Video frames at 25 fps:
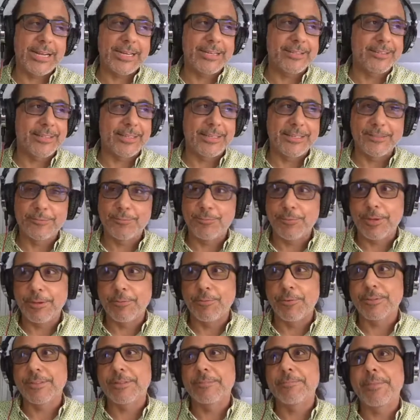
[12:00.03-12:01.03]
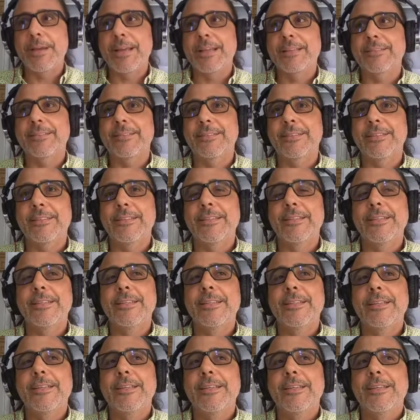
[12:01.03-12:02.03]
anything. It wasn't meant.
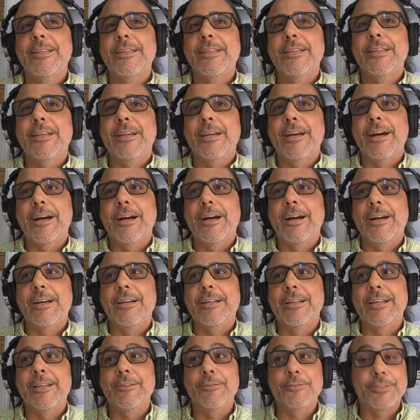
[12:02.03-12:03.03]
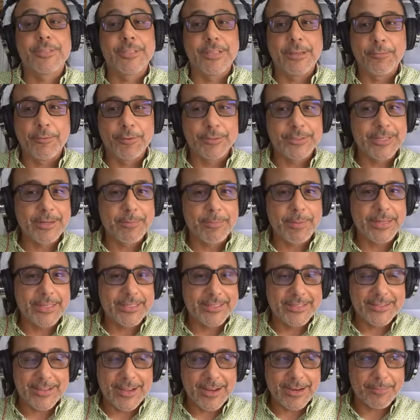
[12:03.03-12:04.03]
It wasn't about.
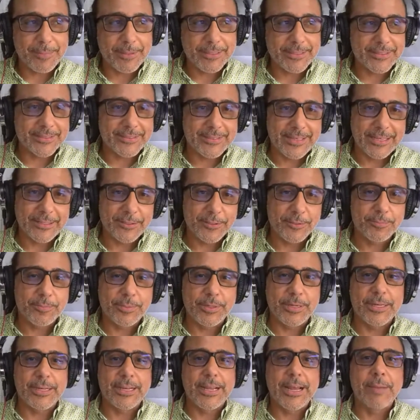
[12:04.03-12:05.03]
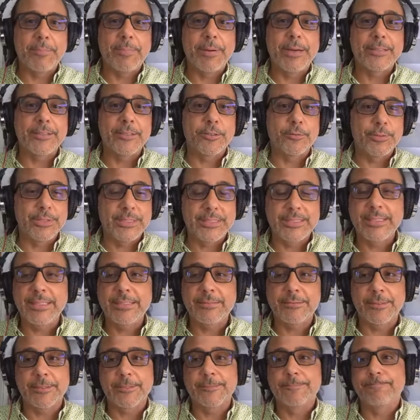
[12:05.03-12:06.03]
It's not about the sender, but about the
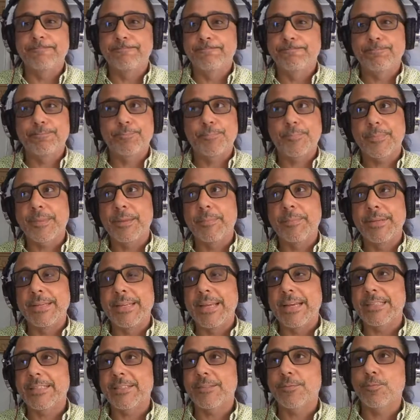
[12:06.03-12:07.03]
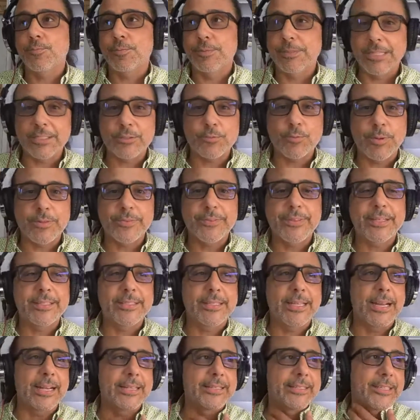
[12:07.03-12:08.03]
receiver. I mean, that's one
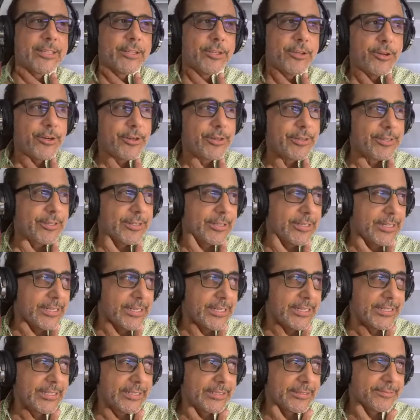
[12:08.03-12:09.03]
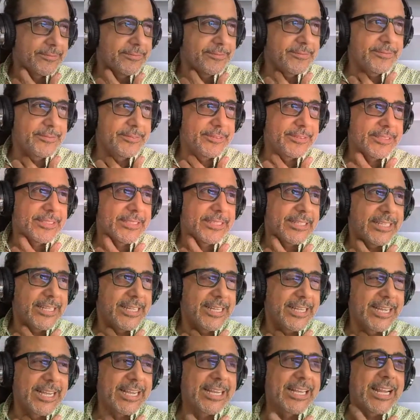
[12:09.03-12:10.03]
thing that I did learn, and
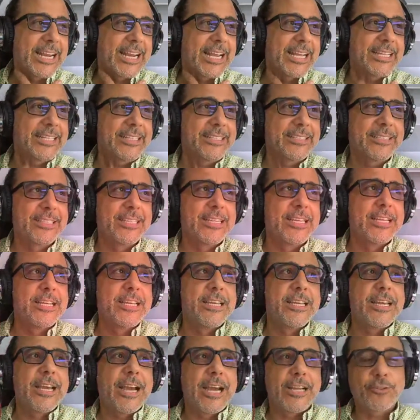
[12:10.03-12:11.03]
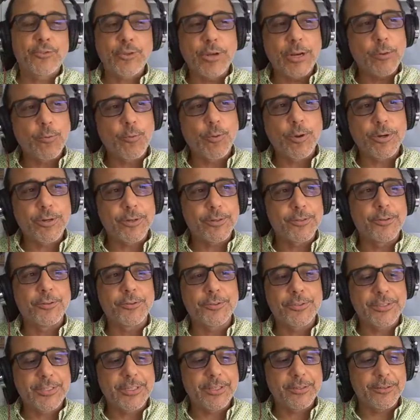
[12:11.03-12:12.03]
that I try to work on
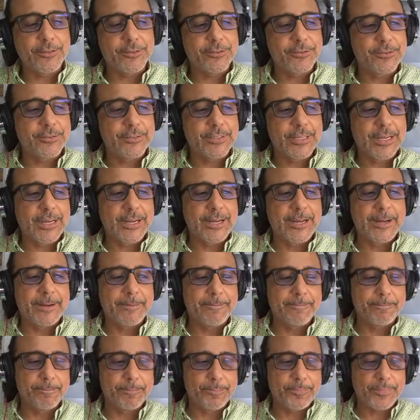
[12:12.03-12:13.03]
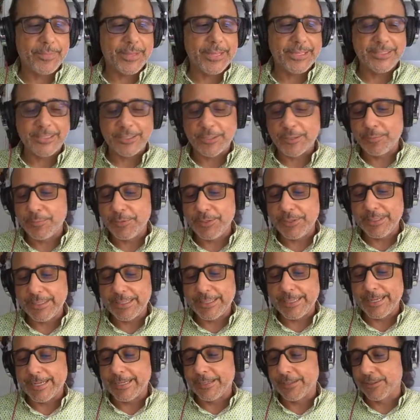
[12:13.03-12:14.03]
those skills, as a
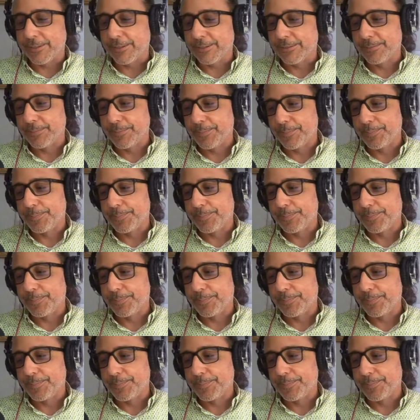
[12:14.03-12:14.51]
communicator